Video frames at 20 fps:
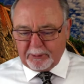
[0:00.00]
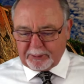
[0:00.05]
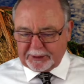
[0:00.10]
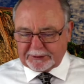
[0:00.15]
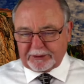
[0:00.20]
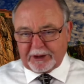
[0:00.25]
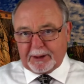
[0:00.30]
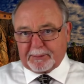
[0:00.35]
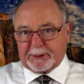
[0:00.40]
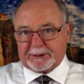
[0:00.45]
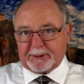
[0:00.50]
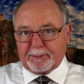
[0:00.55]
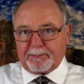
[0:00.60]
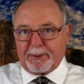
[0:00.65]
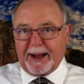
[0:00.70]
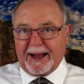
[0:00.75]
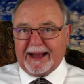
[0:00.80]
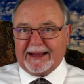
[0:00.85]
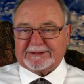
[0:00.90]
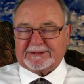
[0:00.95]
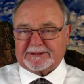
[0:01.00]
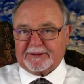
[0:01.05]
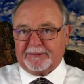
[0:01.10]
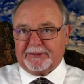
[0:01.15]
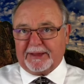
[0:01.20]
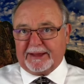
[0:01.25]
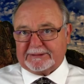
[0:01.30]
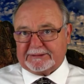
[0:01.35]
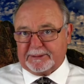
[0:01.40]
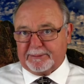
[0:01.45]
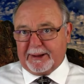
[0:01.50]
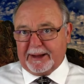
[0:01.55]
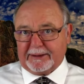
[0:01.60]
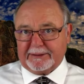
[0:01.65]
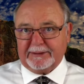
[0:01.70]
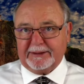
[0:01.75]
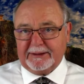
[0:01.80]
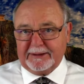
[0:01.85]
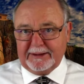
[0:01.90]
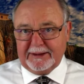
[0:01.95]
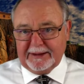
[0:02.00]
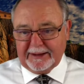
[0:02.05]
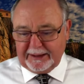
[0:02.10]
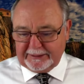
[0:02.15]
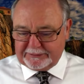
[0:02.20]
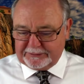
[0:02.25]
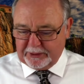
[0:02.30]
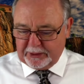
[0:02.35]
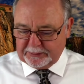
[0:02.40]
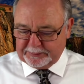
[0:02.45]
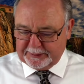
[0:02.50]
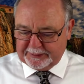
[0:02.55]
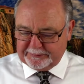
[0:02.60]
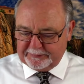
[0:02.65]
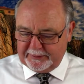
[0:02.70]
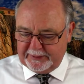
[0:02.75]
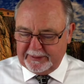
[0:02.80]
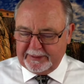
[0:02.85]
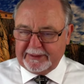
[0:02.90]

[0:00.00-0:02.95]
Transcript: want to talk about the positive things about atonement.